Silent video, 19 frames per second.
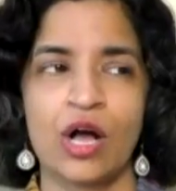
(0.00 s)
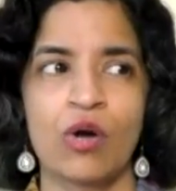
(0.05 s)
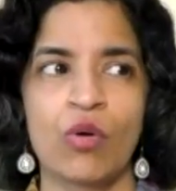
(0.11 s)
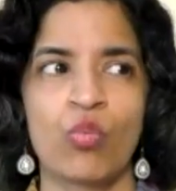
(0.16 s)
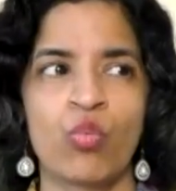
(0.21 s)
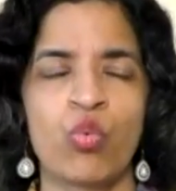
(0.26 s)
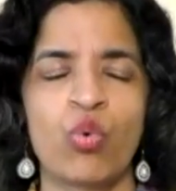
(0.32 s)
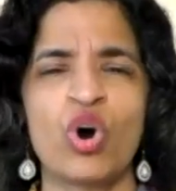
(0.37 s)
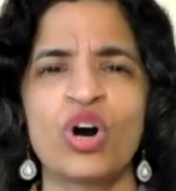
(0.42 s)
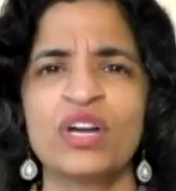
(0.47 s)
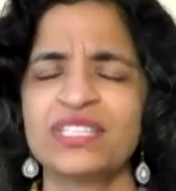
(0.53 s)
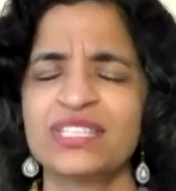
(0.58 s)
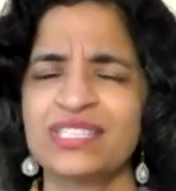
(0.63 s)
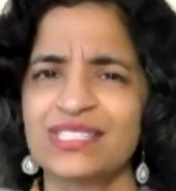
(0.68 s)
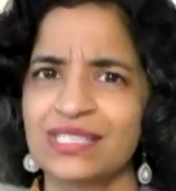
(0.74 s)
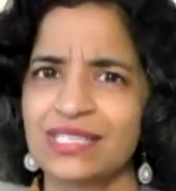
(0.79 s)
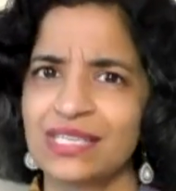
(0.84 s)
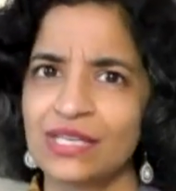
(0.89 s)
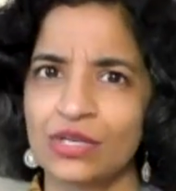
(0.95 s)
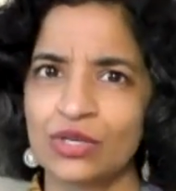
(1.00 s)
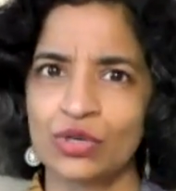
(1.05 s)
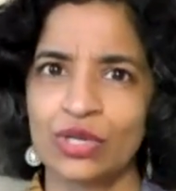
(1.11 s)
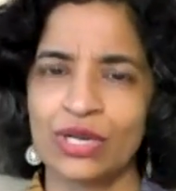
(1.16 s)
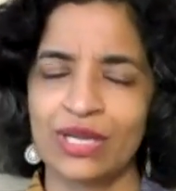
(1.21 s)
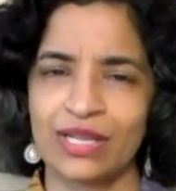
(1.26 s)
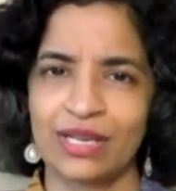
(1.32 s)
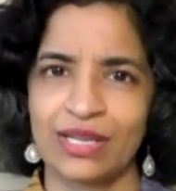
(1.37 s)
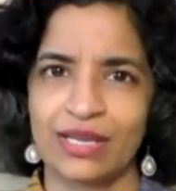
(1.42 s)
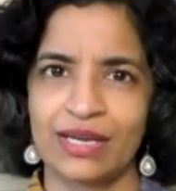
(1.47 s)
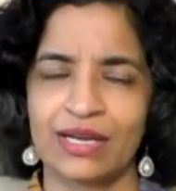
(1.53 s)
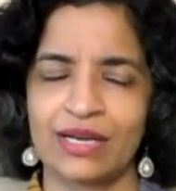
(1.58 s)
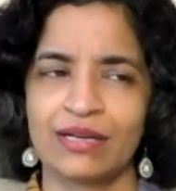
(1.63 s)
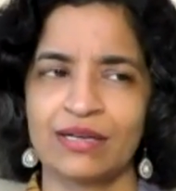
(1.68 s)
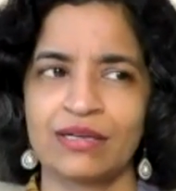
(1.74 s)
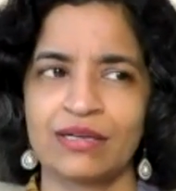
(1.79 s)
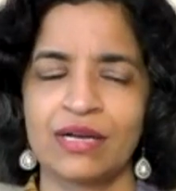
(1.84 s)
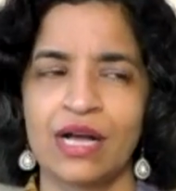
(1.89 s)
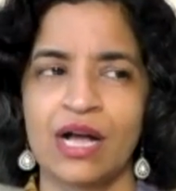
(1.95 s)
What is
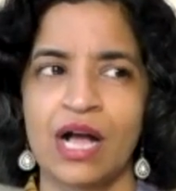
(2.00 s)
echolalia?